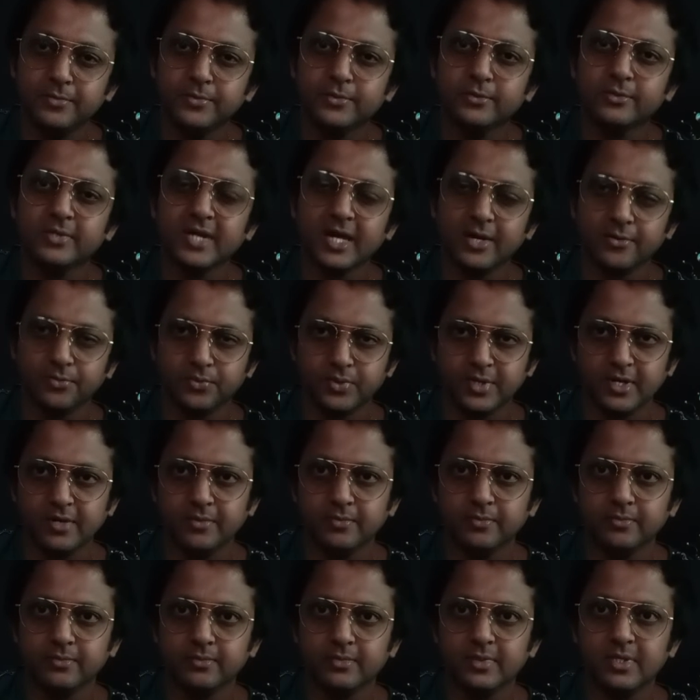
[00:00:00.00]
to 9
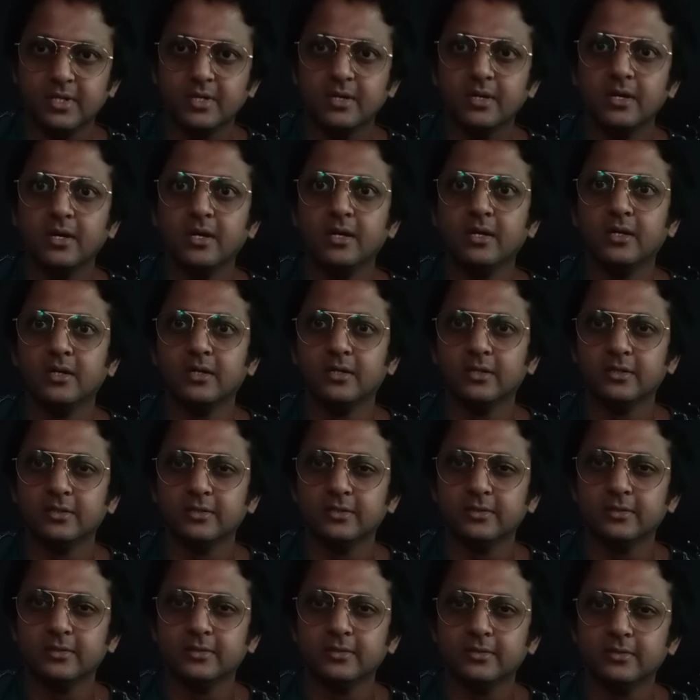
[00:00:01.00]
p.m.
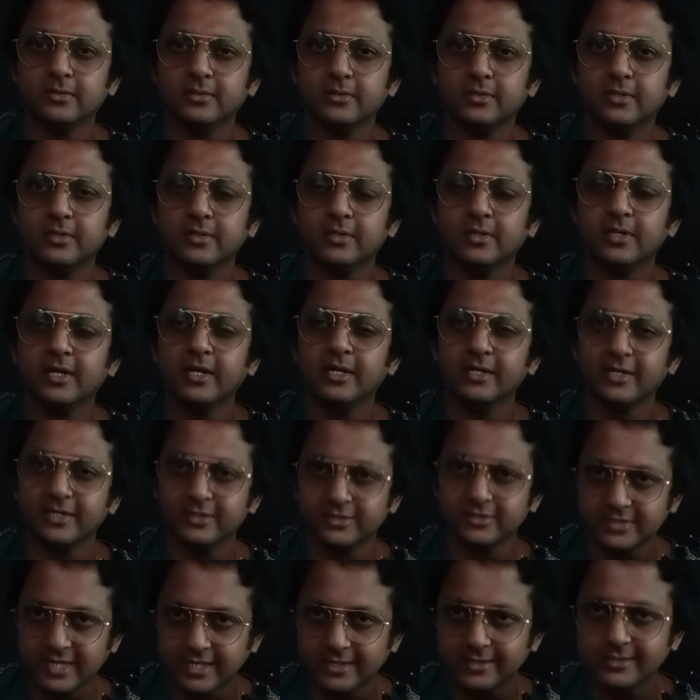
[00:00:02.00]
Indian
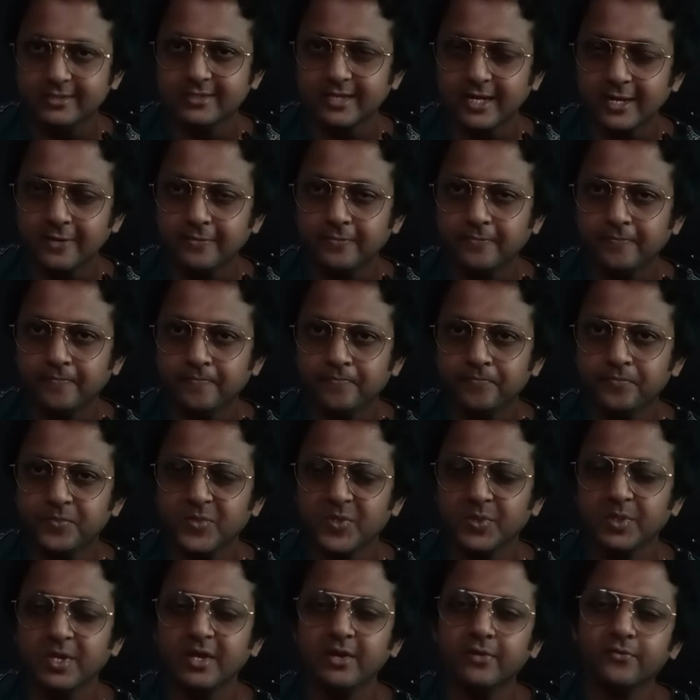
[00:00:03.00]
Standard Time
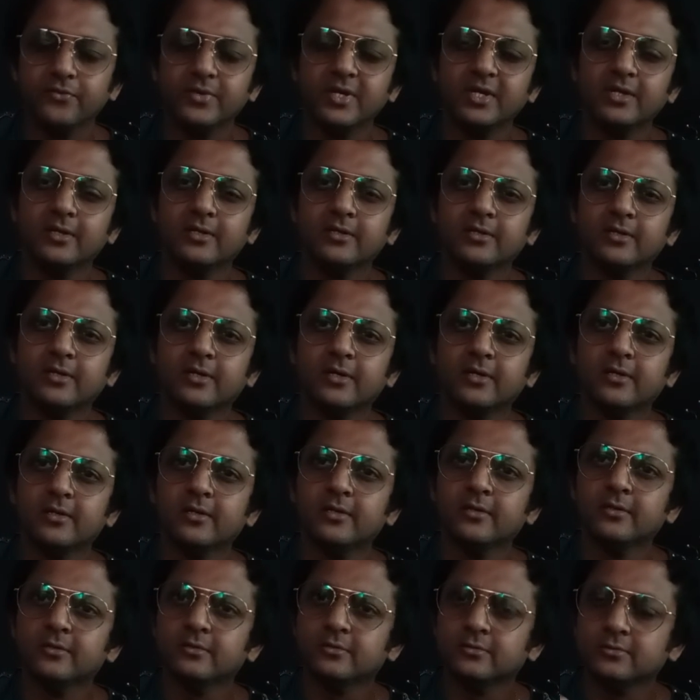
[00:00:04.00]
in the evening.
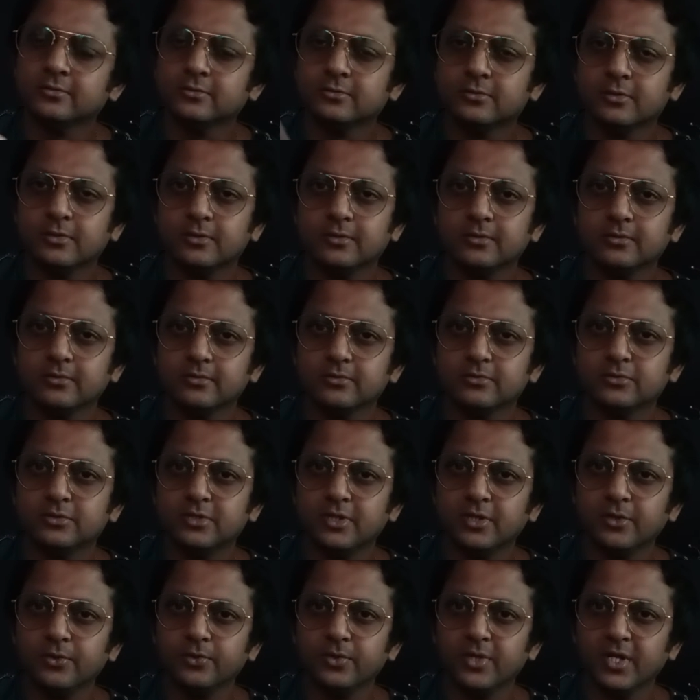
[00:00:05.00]
So
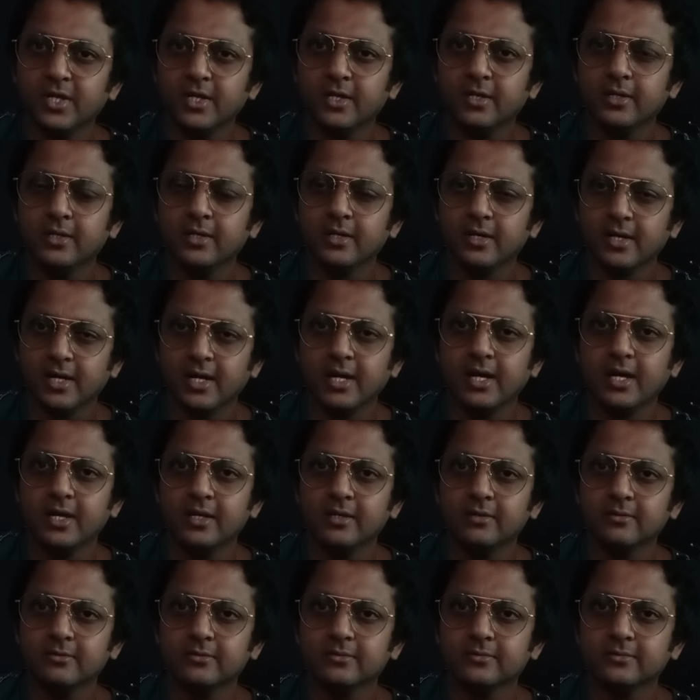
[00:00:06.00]
see you there,
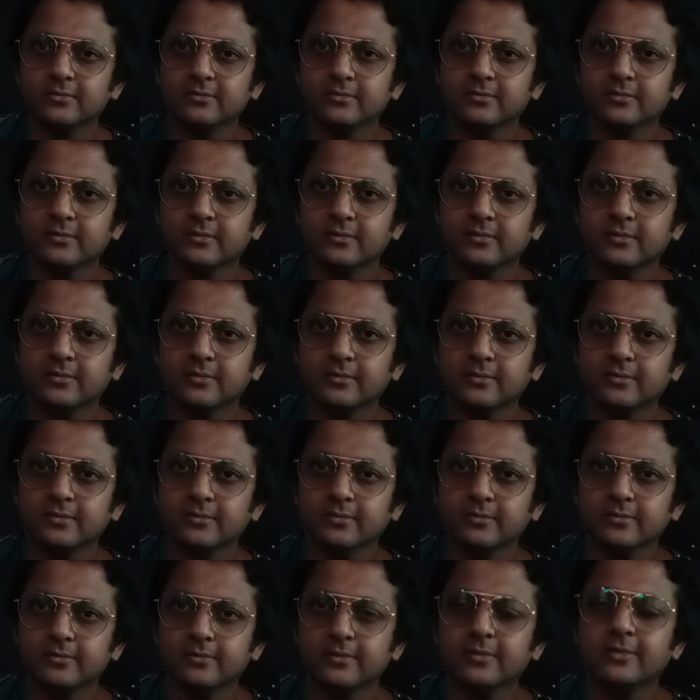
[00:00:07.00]
and
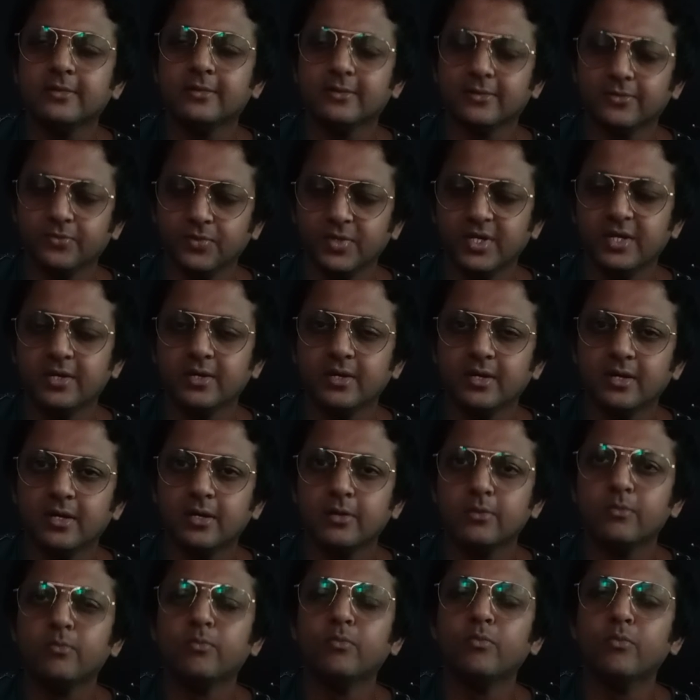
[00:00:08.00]
there
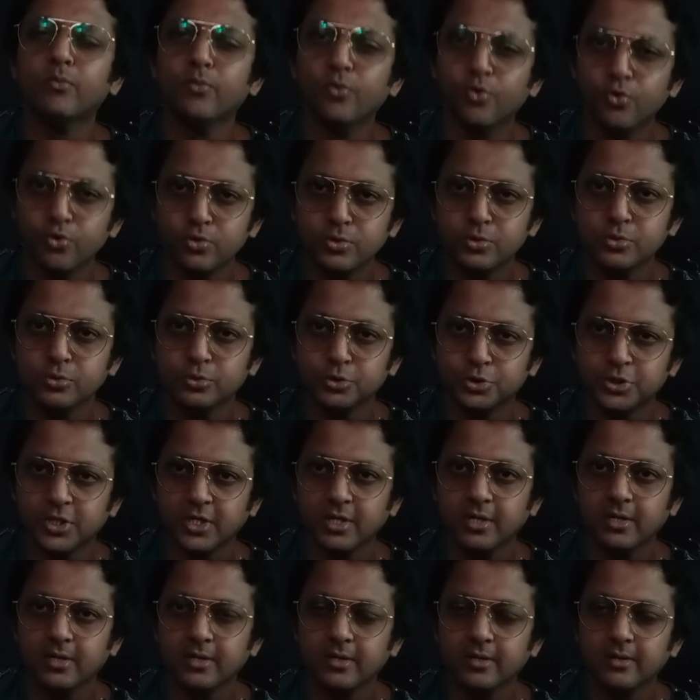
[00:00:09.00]
are more to
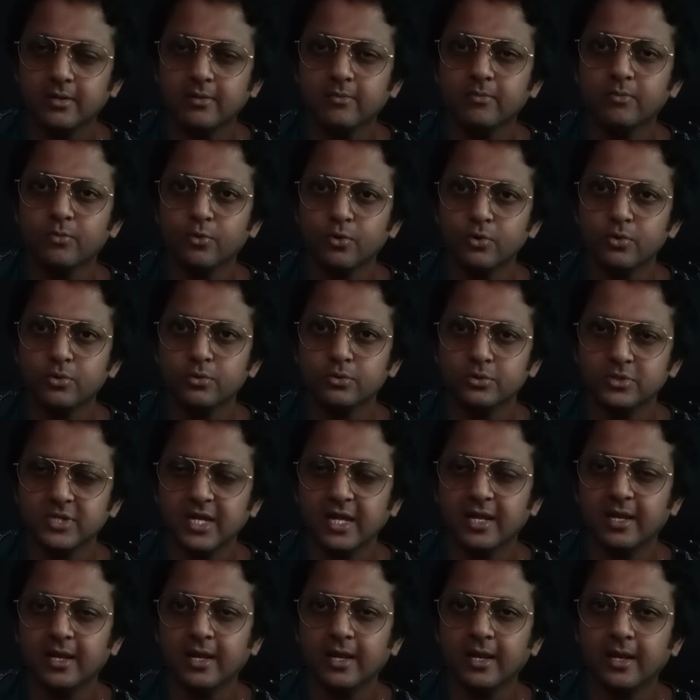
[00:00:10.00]
share, more to
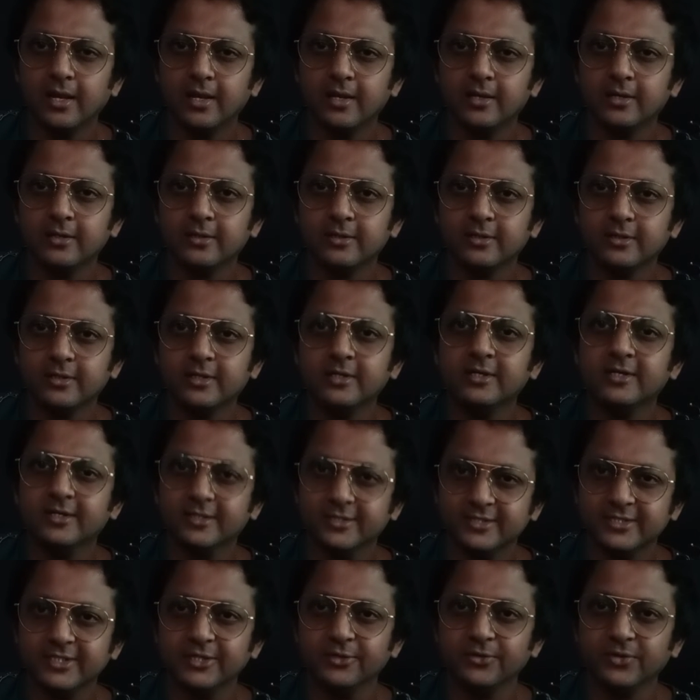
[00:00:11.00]
tell.
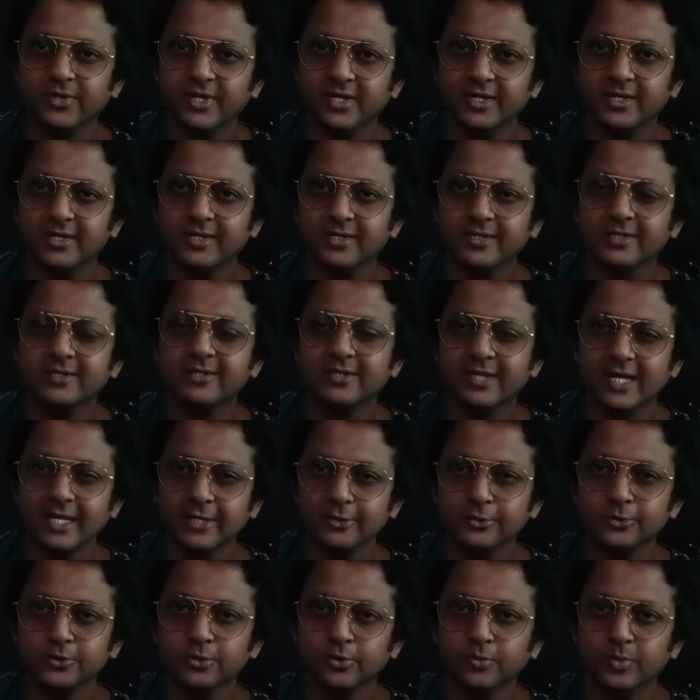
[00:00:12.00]
See you there. Thank
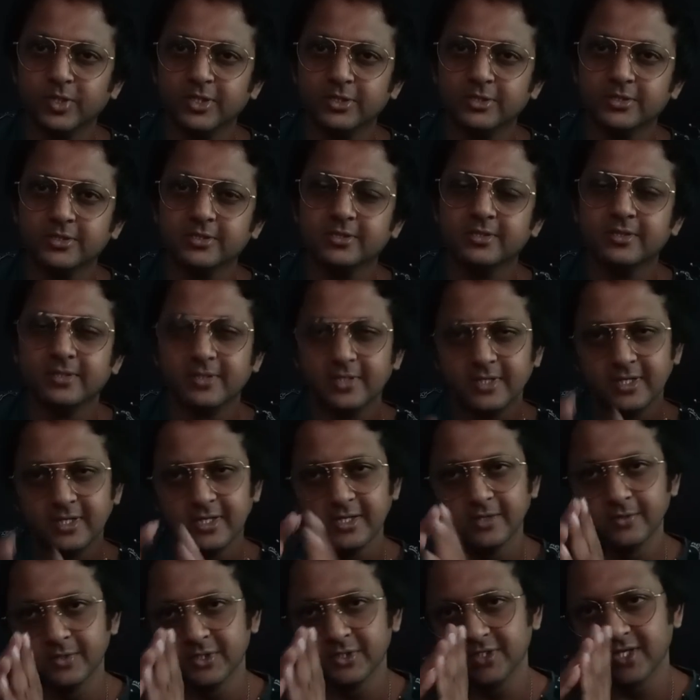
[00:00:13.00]
you so much.
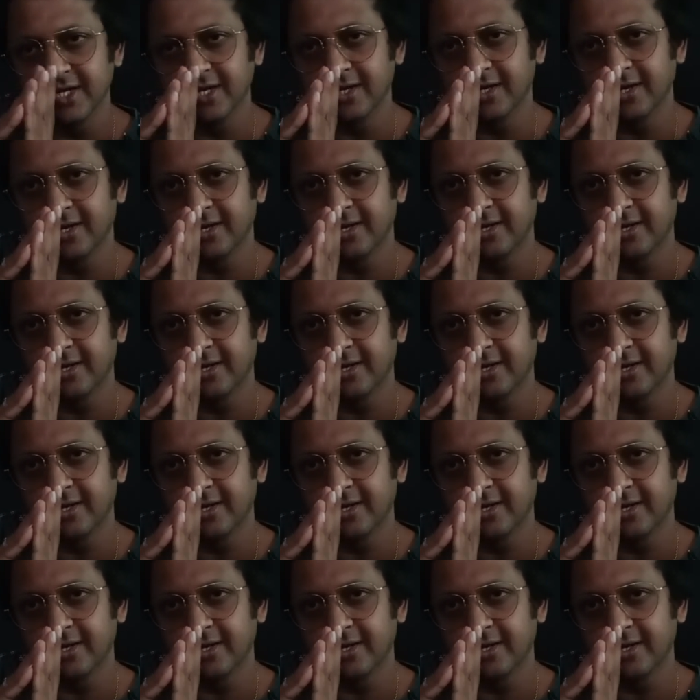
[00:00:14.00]
Namaskar.